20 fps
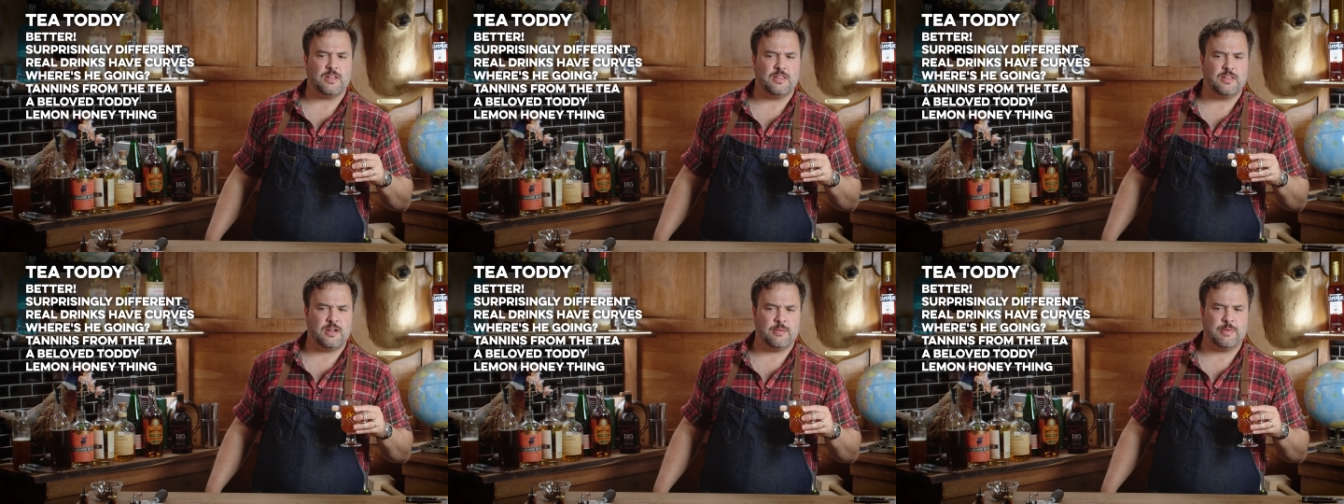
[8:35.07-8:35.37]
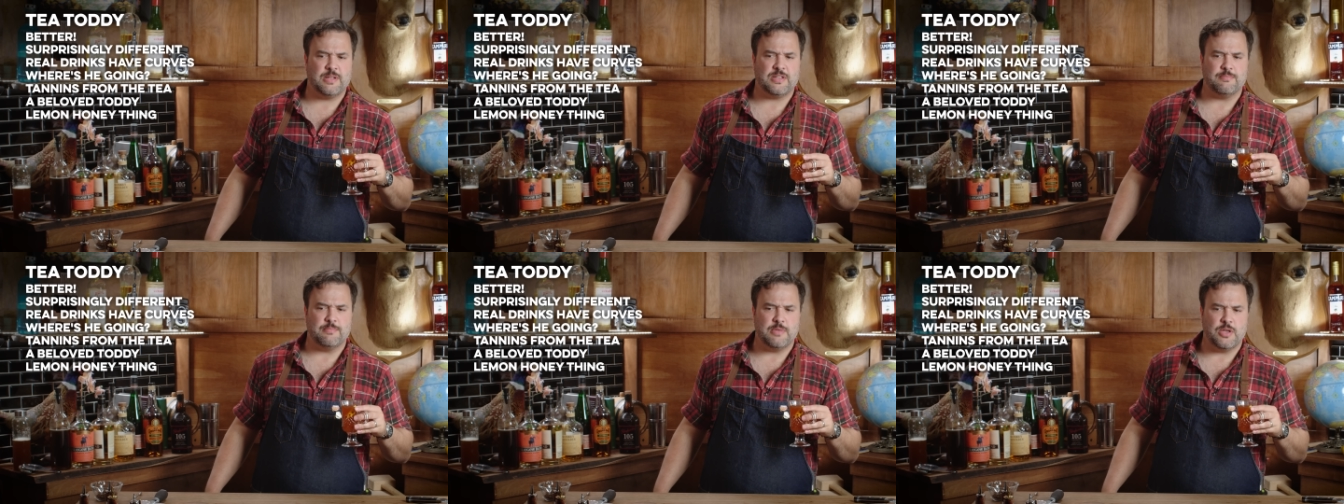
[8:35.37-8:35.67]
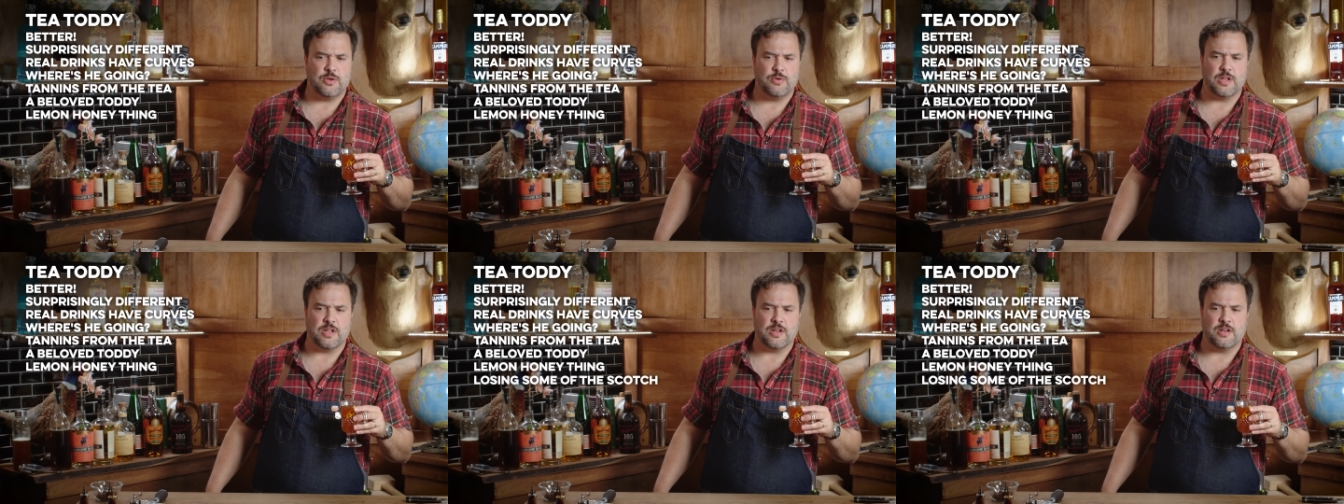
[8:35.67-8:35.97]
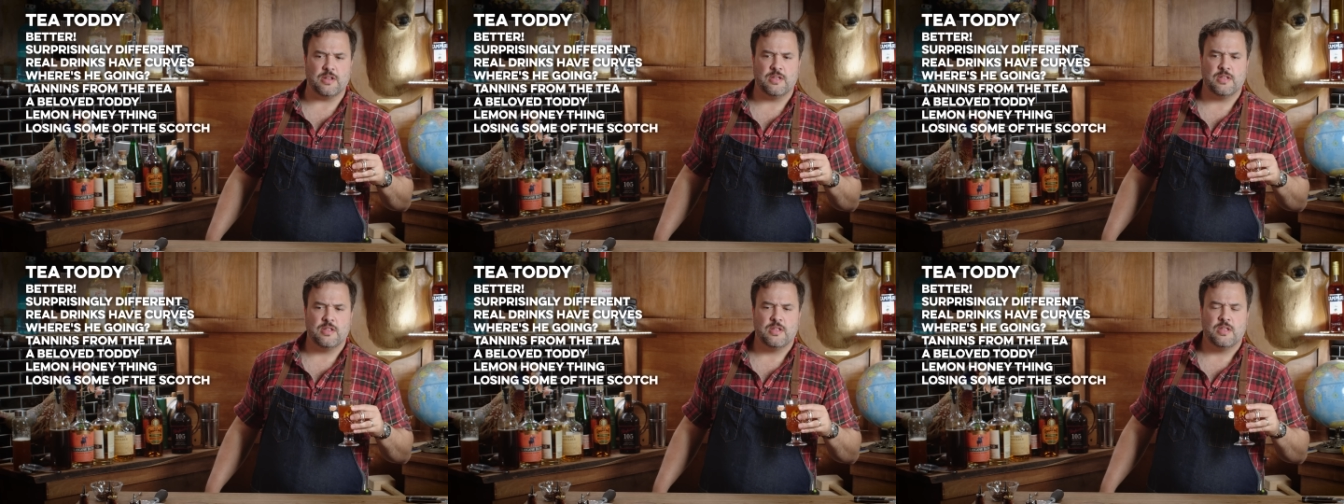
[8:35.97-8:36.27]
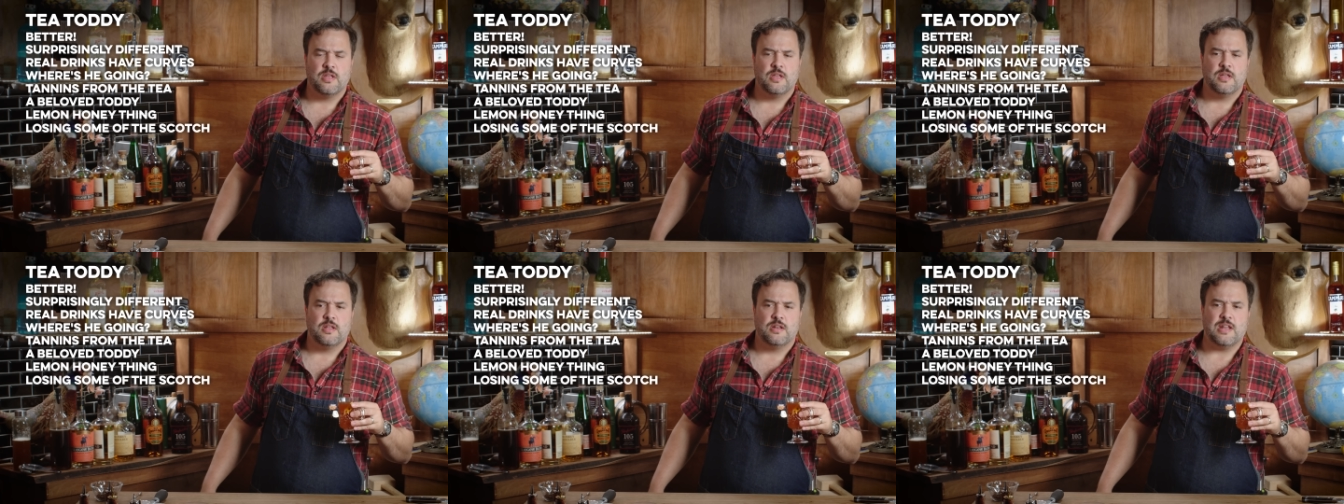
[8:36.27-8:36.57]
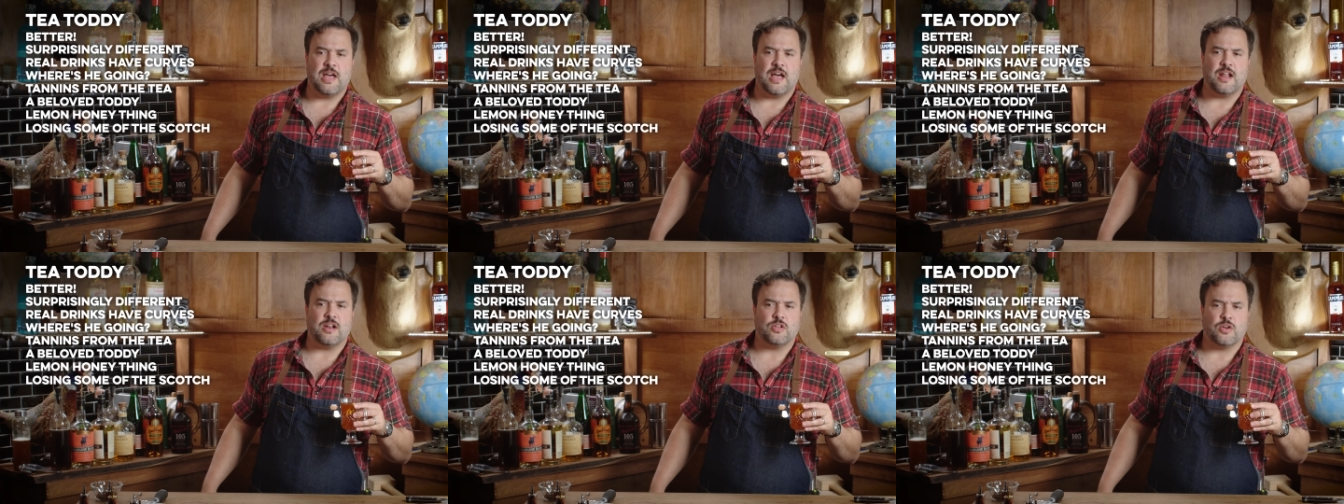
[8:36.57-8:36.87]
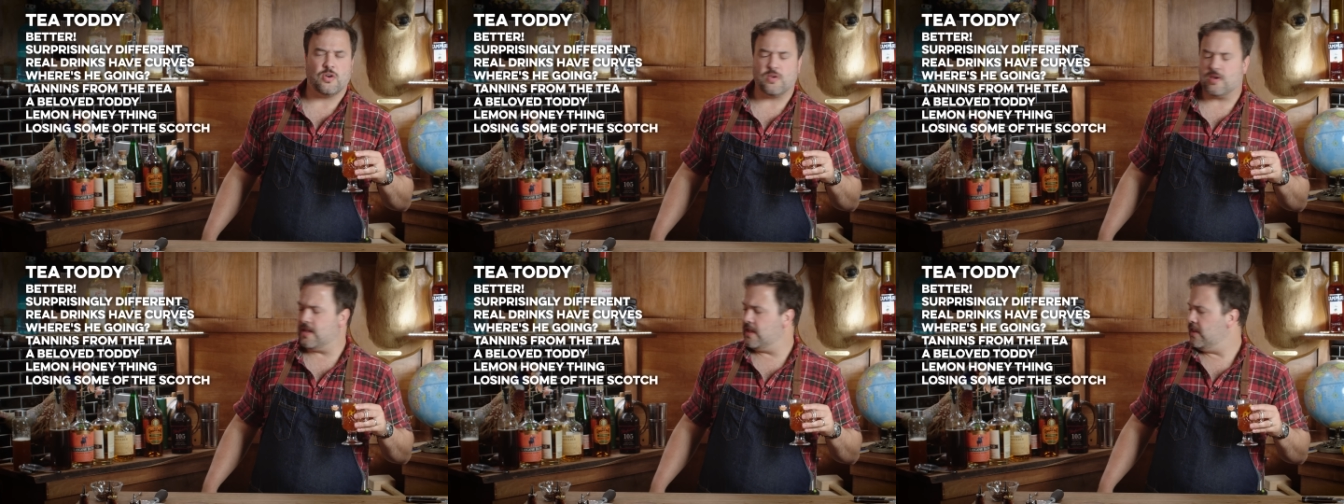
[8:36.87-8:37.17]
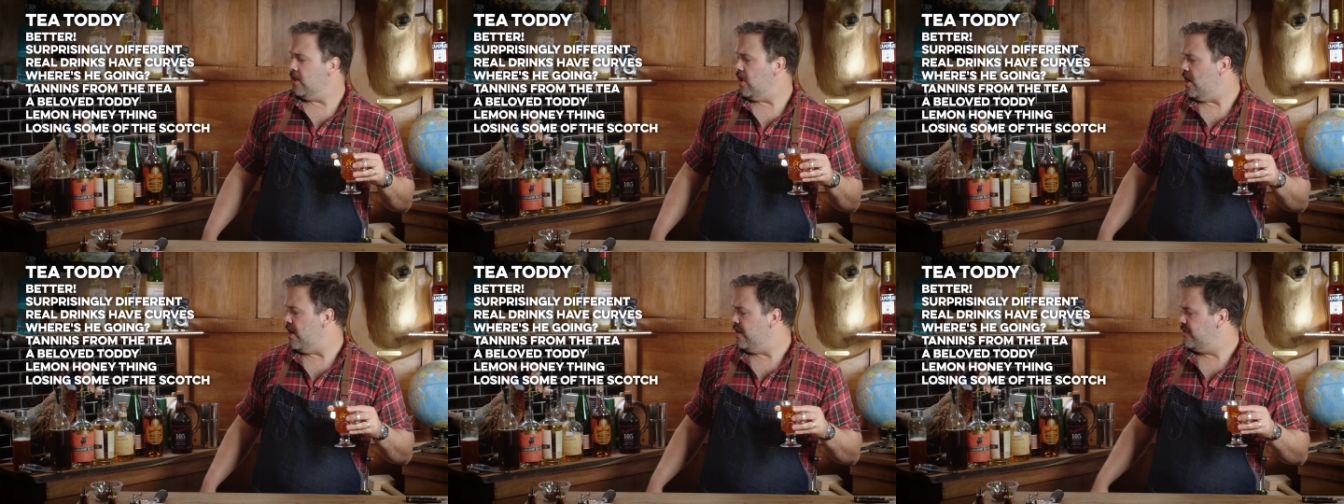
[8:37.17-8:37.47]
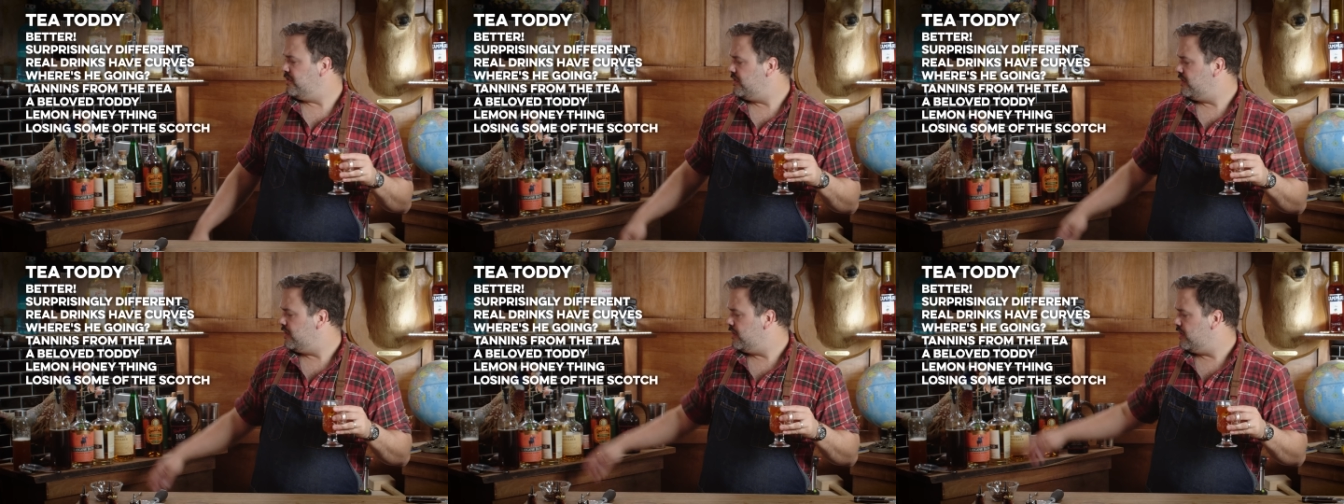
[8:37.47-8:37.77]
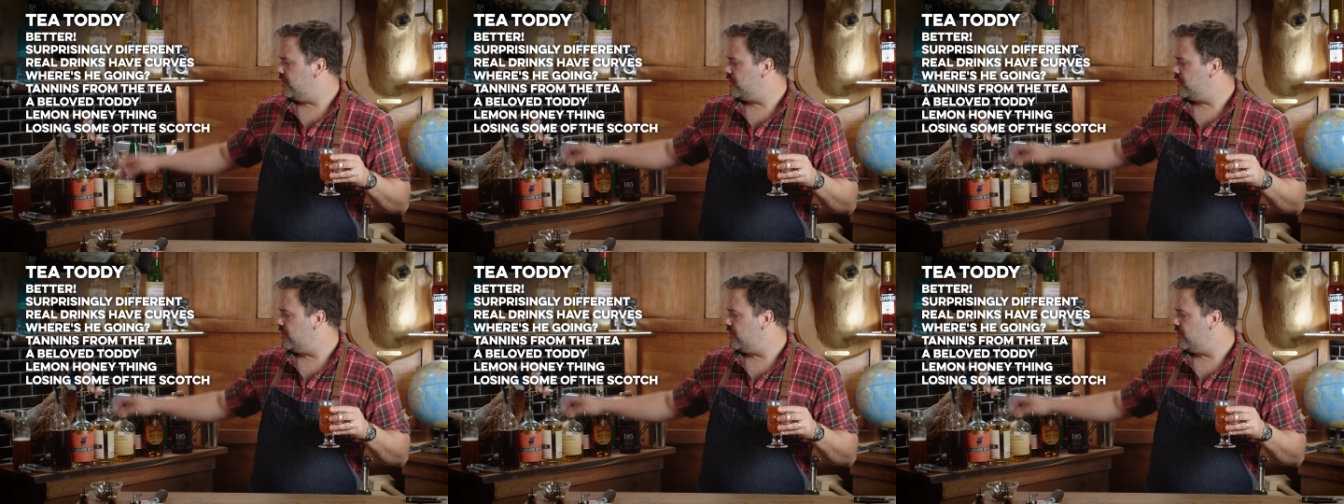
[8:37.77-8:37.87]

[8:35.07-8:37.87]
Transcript: a little bit muted, not totally lost.